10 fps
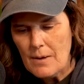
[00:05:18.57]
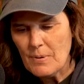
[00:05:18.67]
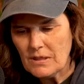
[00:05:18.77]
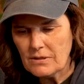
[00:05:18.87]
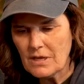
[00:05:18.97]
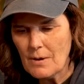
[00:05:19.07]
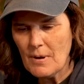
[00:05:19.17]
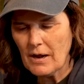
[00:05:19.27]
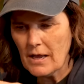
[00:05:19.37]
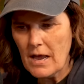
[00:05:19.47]
but the thing
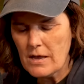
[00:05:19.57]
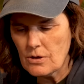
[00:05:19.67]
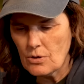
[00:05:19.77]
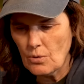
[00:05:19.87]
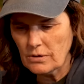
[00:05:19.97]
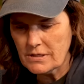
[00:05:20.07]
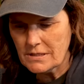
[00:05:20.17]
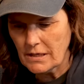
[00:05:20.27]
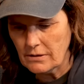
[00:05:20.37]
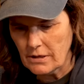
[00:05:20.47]
about AA, you were
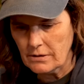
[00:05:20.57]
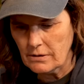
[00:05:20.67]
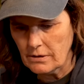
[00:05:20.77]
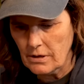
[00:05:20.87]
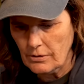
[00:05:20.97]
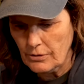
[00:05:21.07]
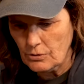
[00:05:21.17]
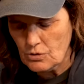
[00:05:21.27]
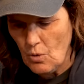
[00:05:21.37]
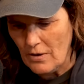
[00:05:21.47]
listing the, you know, the
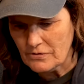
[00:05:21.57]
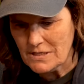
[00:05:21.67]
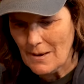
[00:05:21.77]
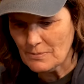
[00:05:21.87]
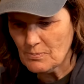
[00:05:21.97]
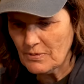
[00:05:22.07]
twelve steps.